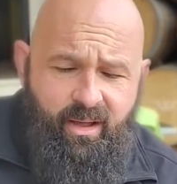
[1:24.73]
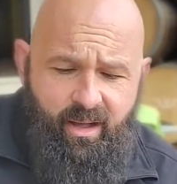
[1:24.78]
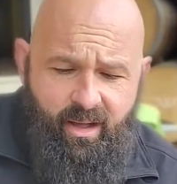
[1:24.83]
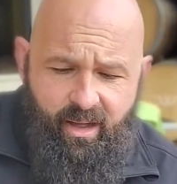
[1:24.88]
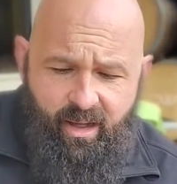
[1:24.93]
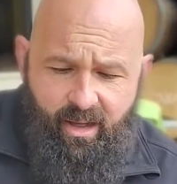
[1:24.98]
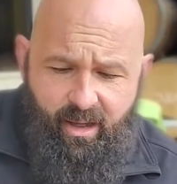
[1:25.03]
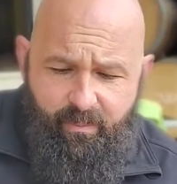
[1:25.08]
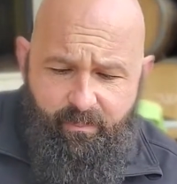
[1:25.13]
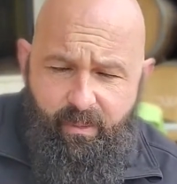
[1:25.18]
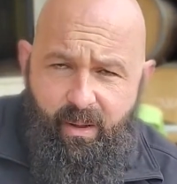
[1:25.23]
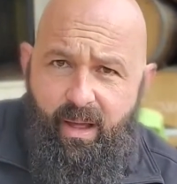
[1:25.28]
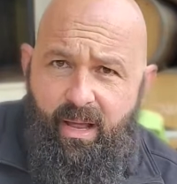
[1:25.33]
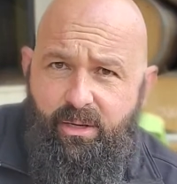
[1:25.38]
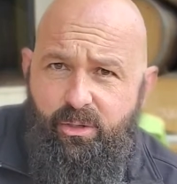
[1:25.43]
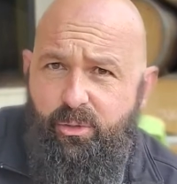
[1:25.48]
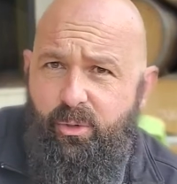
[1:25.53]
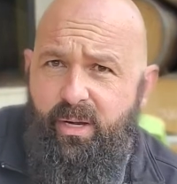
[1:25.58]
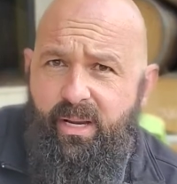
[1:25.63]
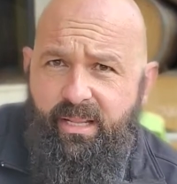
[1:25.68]
Um,
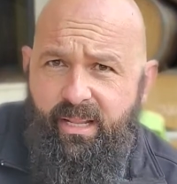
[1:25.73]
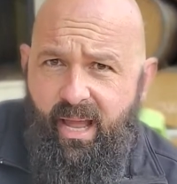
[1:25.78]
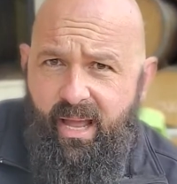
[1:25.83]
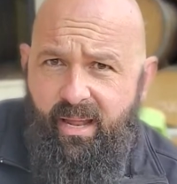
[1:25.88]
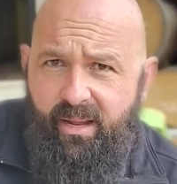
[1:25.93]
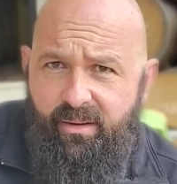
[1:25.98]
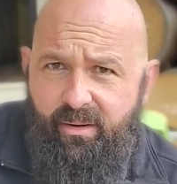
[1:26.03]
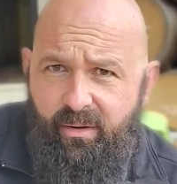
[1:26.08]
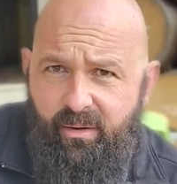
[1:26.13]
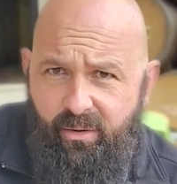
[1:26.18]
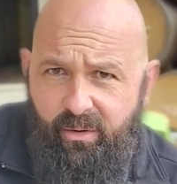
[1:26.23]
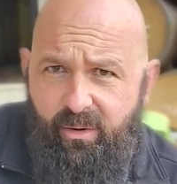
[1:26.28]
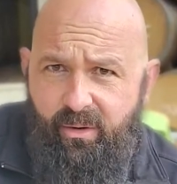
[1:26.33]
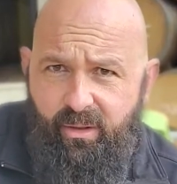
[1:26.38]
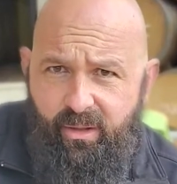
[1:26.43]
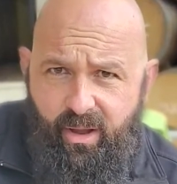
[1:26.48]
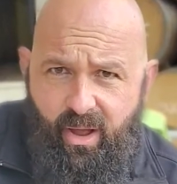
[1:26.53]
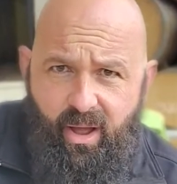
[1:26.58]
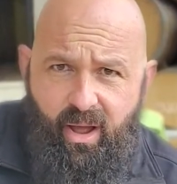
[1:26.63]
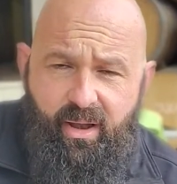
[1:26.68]
and treating that
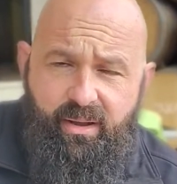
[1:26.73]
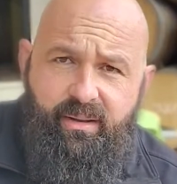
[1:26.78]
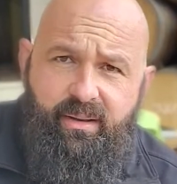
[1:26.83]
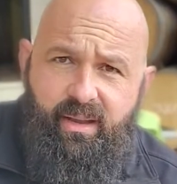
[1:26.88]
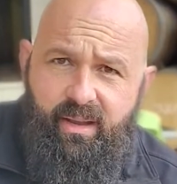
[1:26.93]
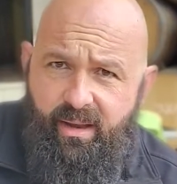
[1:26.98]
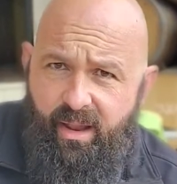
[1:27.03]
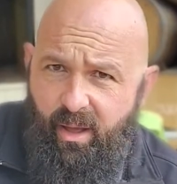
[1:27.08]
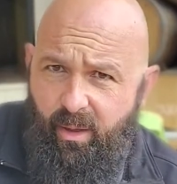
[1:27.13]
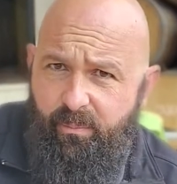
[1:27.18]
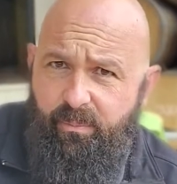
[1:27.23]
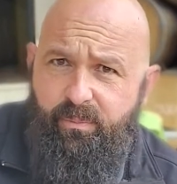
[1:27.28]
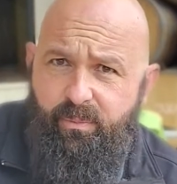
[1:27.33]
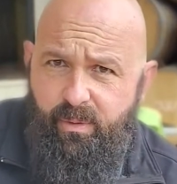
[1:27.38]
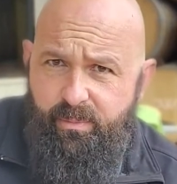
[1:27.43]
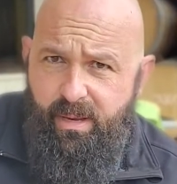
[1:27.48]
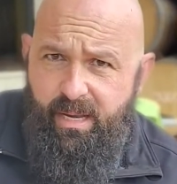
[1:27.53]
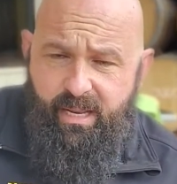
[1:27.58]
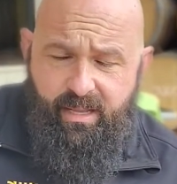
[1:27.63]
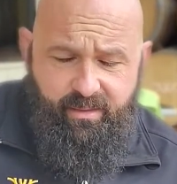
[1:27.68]
early on can help
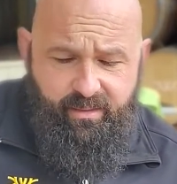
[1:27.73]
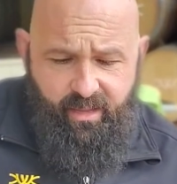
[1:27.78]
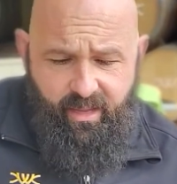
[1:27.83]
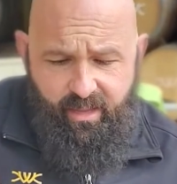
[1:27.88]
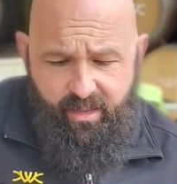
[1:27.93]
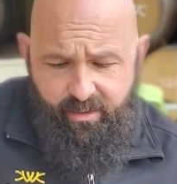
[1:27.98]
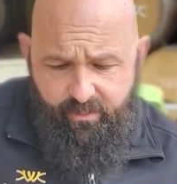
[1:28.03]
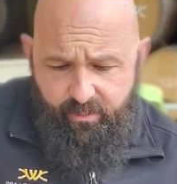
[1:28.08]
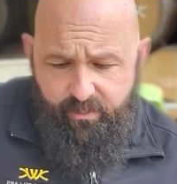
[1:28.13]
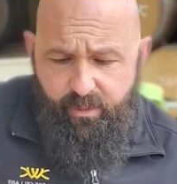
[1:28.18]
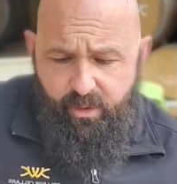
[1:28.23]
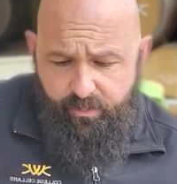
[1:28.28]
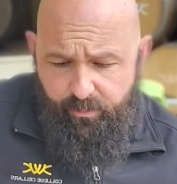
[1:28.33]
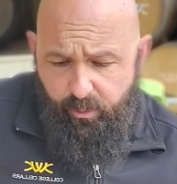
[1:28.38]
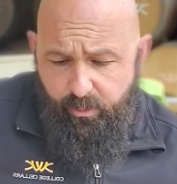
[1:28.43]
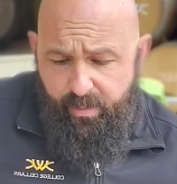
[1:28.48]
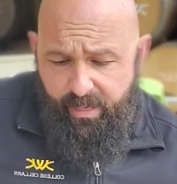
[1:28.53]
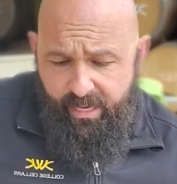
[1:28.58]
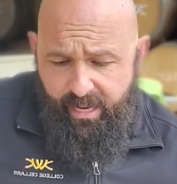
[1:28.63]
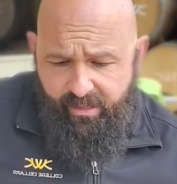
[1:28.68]
remediate that,
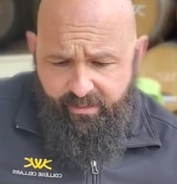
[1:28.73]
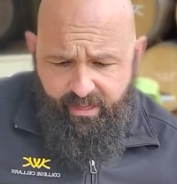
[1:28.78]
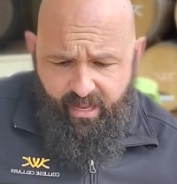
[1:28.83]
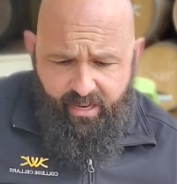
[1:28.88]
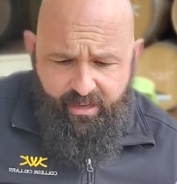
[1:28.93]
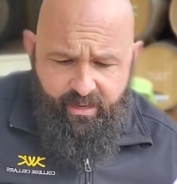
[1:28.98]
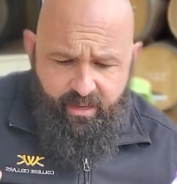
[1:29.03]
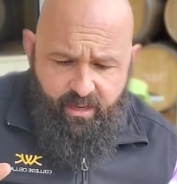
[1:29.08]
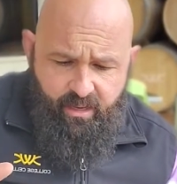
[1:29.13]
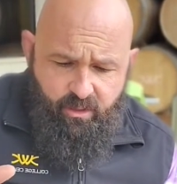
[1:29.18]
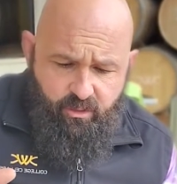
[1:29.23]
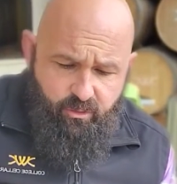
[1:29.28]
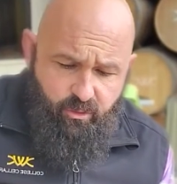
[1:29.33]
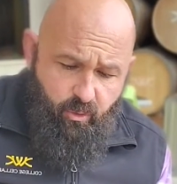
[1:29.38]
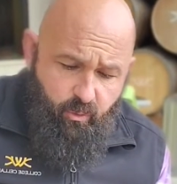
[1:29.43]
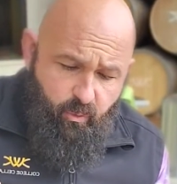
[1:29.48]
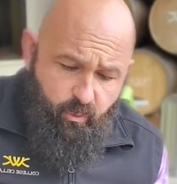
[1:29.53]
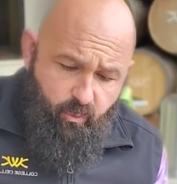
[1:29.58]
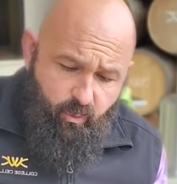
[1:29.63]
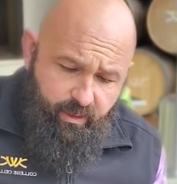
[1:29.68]
remediate that. So
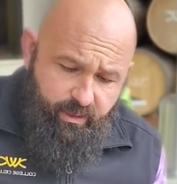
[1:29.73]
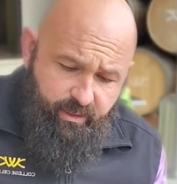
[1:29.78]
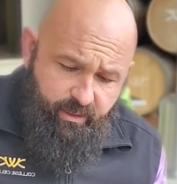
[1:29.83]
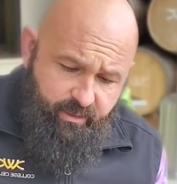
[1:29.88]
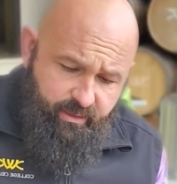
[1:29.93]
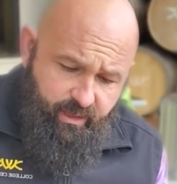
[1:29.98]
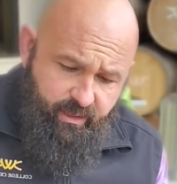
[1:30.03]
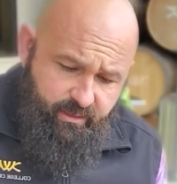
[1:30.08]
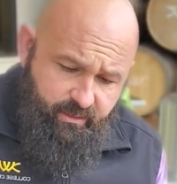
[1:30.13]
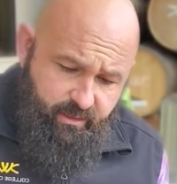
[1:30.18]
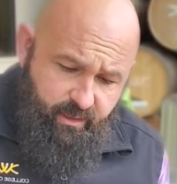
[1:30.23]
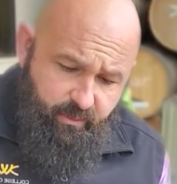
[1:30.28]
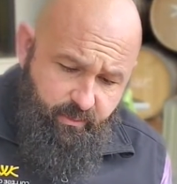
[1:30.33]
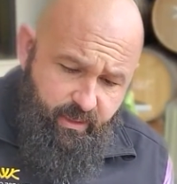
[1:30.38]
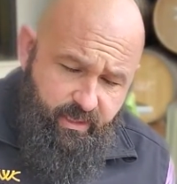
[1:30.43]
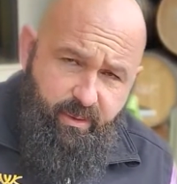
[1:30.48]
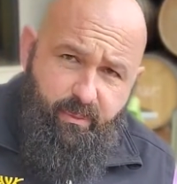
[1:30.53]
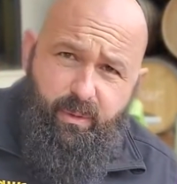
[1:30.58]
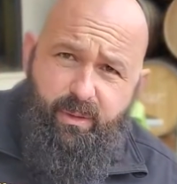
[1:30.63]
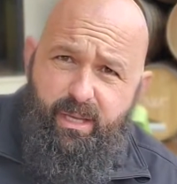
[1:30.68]
one of the things that we
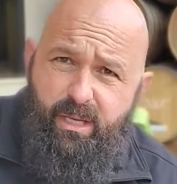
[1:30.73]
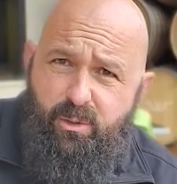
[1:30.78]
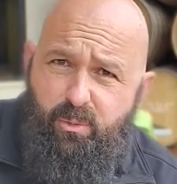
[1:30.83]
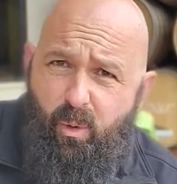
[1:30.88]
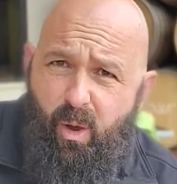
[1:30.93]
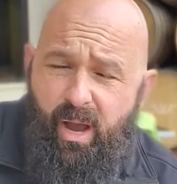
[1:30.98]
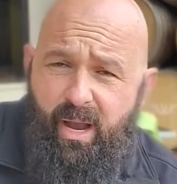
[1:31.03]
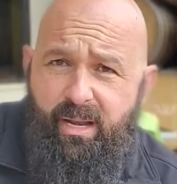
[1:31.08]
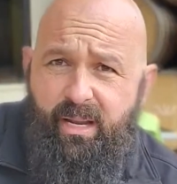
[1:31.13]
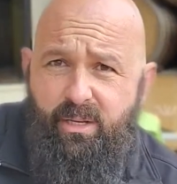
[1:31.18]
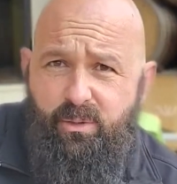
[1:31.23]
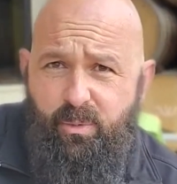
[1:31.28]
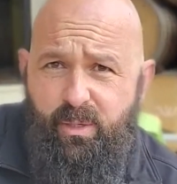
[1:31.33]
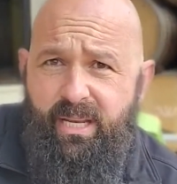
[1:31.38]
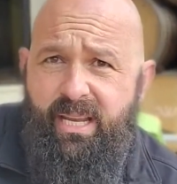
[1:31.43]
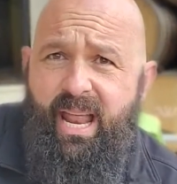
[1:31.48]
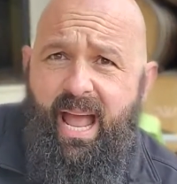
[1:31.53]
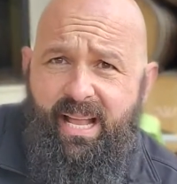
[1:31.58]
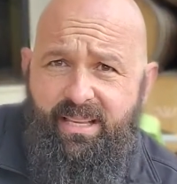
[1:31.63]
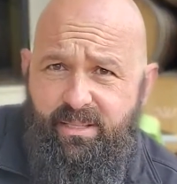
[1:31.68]
did with this wine is we
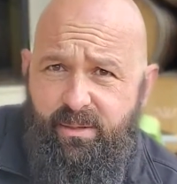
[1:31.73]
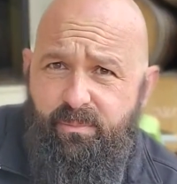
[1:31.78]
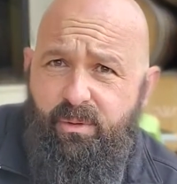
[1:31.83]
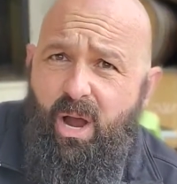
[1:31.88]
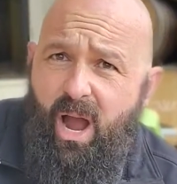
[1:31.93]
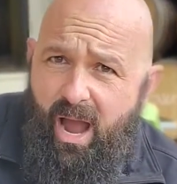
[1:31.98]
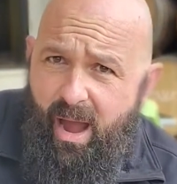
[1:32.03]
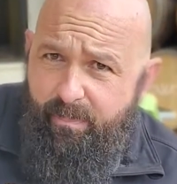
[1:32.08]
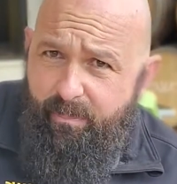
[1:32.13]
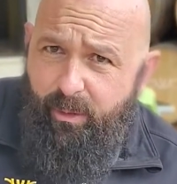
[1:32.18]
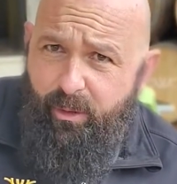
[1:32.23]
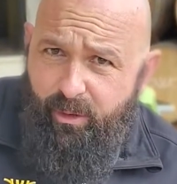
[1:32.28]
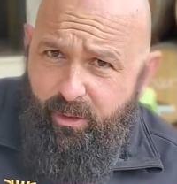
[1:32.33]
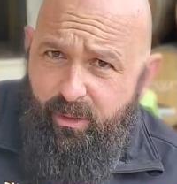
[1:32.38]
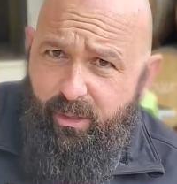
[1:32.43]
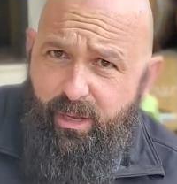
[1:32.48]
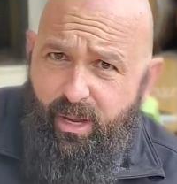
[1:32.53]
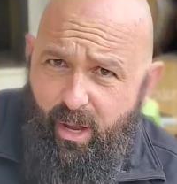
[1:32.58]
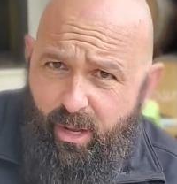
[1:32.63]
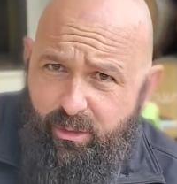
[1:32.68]
did add some copper
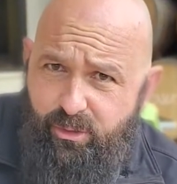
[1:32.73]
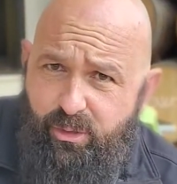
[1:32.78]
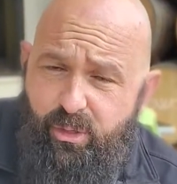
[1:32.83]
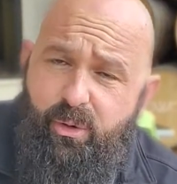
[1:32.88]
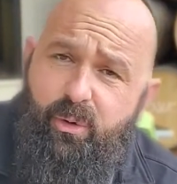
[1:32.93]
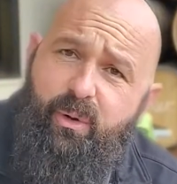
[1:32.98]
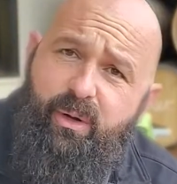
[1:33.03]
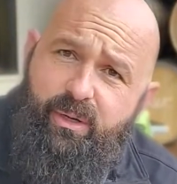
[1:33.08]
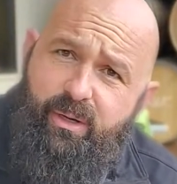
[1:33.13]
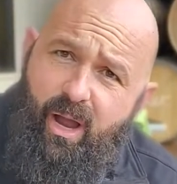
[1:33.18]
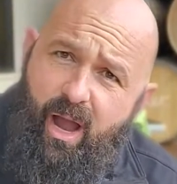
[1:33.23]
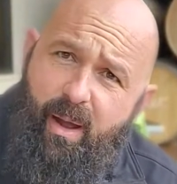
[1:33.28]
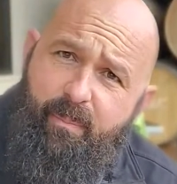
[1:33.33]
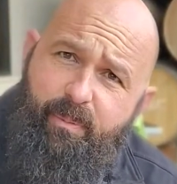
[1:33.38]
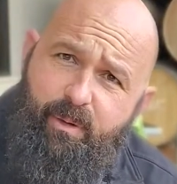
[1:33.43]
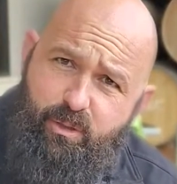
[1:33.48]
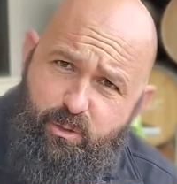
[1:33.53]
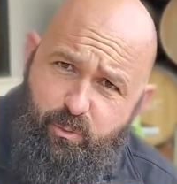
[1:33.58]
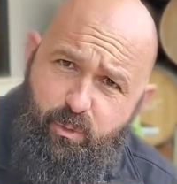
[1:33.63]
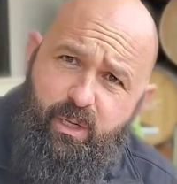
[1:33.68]
early on too, and
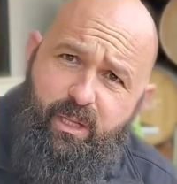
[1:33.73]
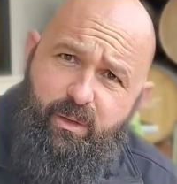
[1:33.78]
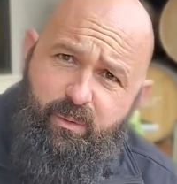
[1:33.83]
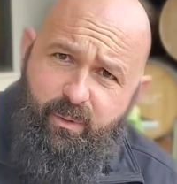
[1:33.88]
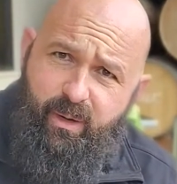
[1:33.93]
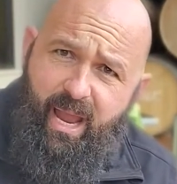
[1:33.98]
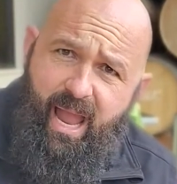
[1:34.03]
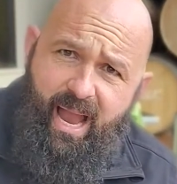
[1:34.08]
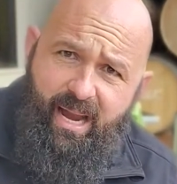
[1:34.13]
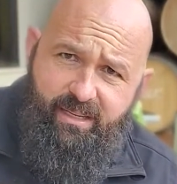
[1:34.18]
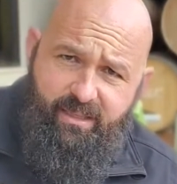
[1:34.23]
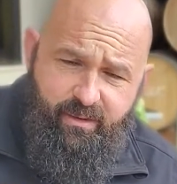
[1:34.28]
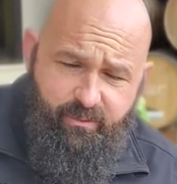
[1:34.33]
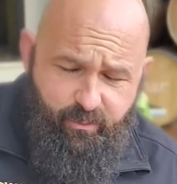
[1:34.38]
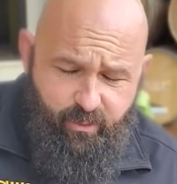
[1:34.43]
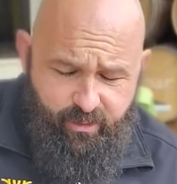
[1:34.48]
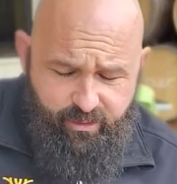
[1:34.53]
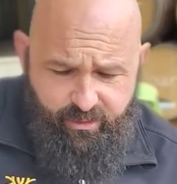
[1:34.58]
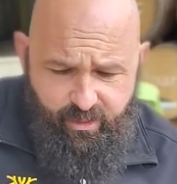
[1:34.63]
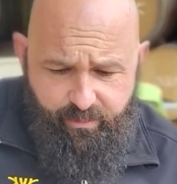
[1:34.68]
copper's really reactive
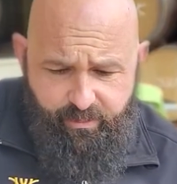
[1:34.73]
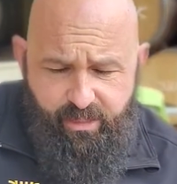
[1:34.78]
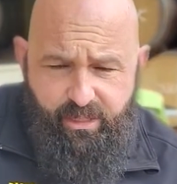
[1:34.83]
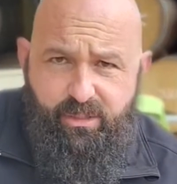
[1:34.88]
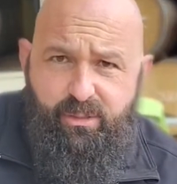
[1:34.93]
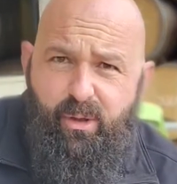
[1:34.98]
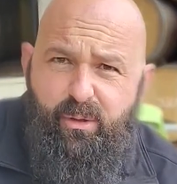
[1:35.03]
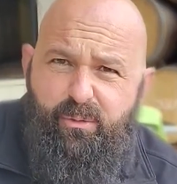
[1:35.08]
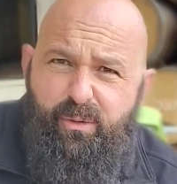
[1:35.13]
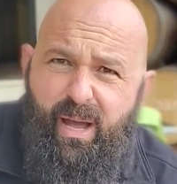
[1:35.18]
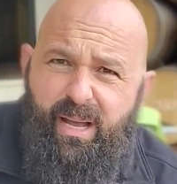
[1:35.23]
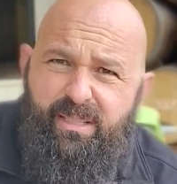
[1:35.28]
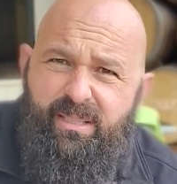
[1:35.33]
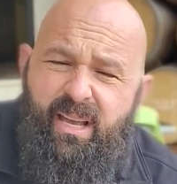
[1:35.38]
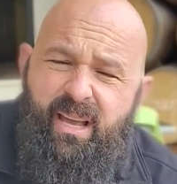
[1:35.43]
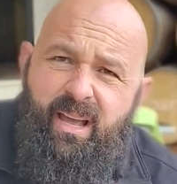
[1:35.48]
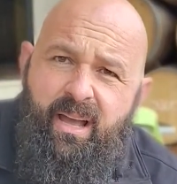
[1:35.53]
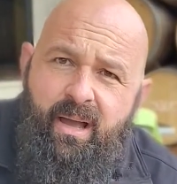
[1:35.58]
with some of these sulfites.